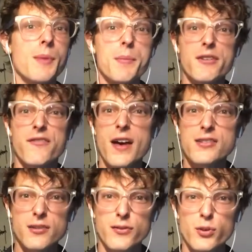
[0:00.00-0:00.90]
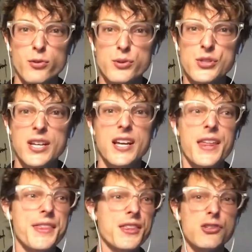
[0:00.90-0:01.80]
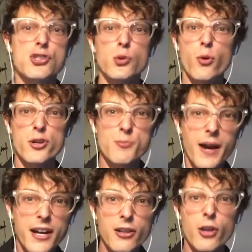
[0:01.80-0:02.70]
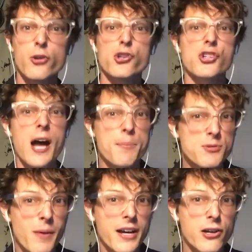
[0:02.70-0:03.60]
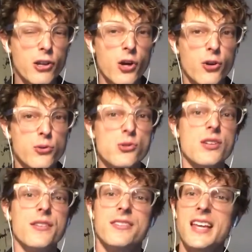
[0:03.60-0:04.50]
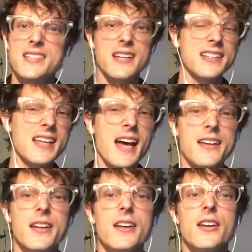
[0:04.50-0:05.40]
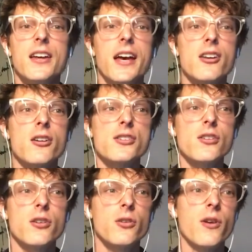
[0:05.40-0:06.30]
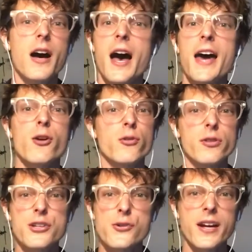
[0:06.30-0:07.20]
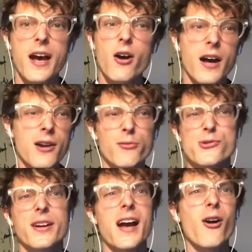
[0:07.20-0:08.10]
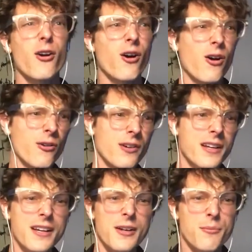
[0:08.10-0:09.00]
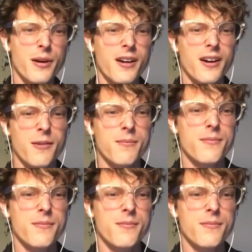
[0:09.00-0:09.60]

might be festivals, stores might close, shops might close, and things like that. And also, I don't drink alcohol. But